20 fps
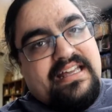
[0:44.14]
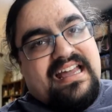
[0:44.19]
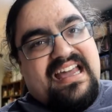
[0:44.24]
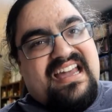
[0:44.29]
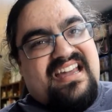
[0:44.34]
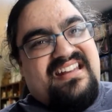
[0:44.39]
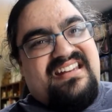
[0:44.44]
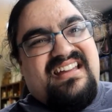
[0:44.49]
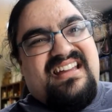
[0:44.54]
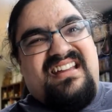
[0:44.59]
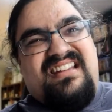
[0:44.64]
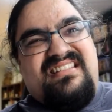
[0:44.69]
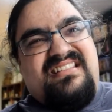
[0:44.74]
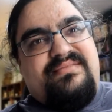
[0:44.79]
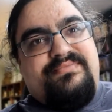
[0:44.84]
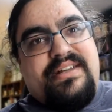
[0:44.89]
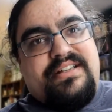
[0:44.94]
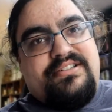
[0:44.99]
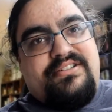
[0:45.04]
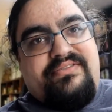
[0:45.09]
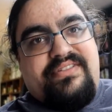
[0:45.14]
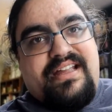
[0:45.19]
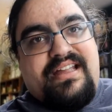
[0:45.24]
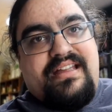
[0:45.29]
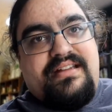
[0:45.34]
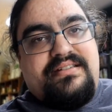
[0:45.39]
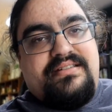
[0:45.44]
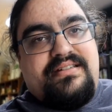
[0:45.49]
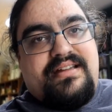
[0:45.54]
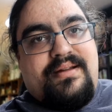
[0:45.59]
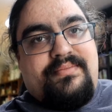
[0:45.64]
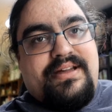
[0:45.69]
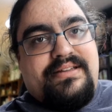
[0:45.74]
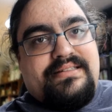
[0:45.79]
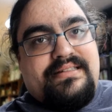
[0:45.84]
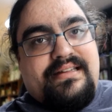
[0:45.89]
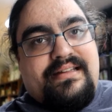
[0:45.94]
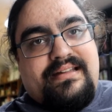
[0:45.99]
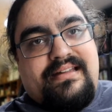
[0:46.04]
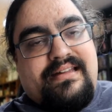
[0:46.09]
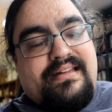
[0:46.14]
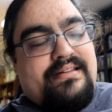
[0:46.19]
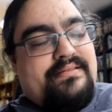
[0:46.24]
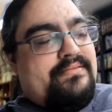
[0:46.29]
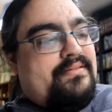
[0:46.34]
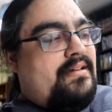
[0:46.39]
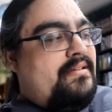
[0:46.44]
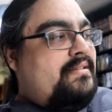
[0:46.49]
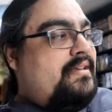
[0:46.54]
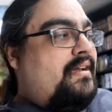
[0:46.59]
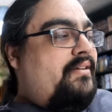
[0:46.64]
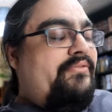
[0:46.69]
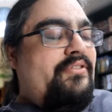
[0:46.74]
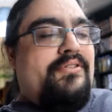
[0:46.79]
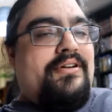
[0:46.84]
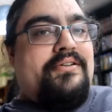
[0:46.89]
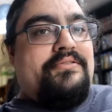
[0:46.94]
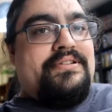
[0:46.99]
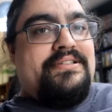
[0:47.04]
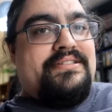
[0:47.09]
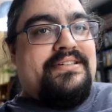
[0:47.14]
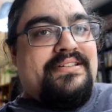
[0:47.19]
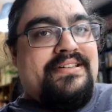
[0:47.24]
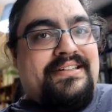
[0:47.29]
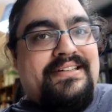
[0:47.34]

I had, I had some extra vacation time. I was like, eh, I'll take a few hours.